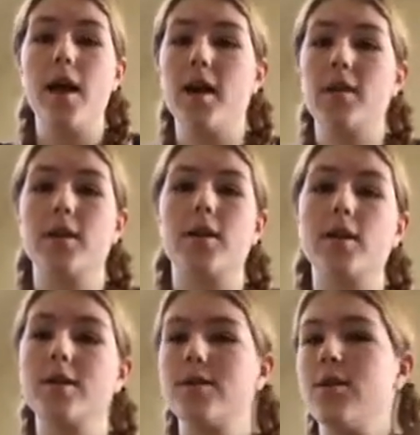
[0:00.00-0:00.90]
and
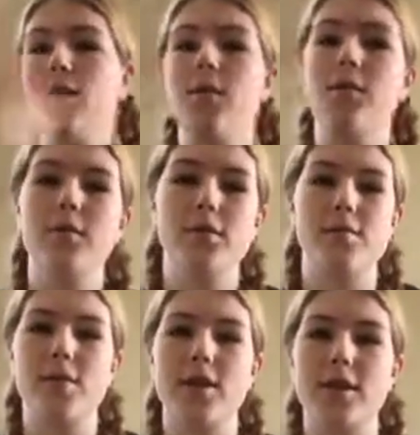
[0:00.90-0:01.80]
it's a whole
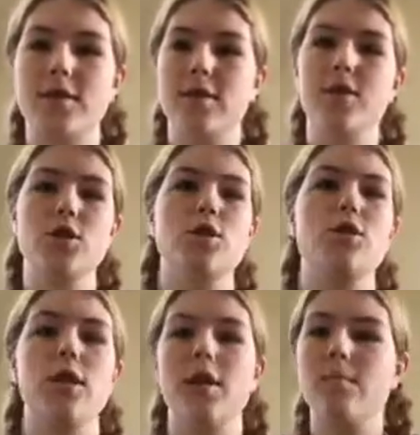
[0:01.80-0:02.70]
different thing. Just
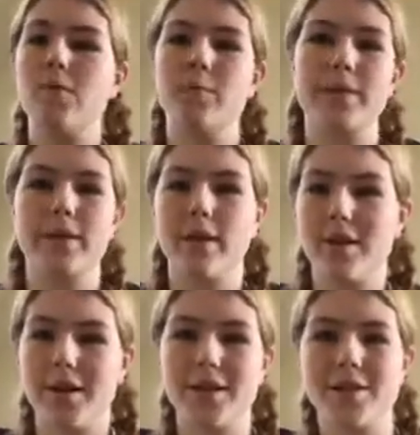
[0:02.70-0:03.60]
look up mobility
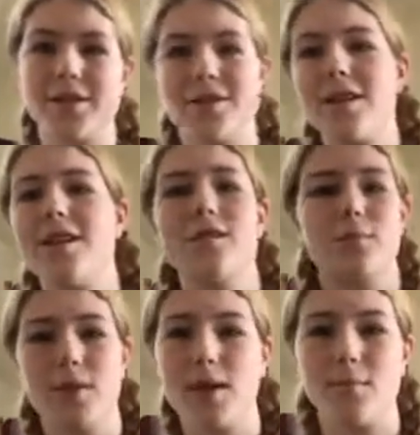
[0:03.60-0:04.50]
harnesses and
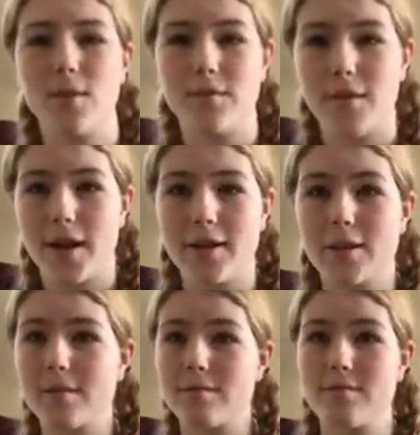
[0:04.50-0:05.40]
you'll be able to
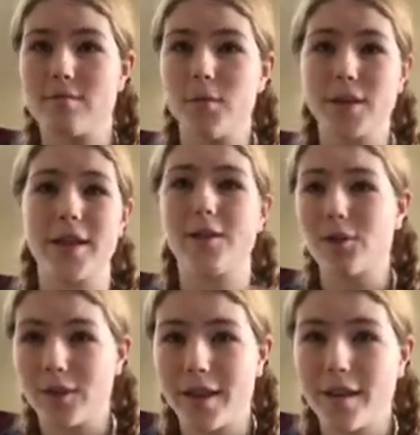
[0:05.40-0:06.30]
find what they
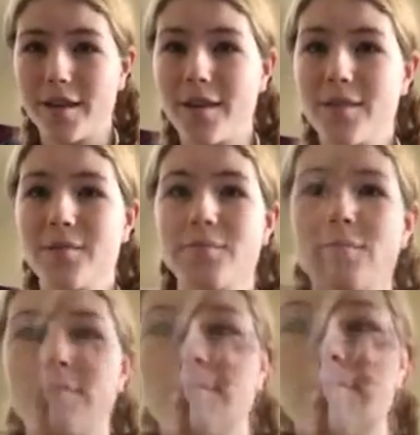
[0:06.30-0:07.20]
look like.
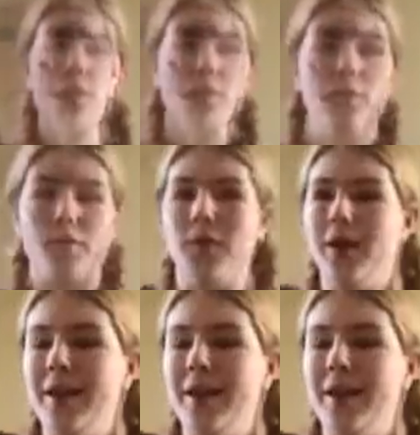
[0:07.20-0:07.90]
So,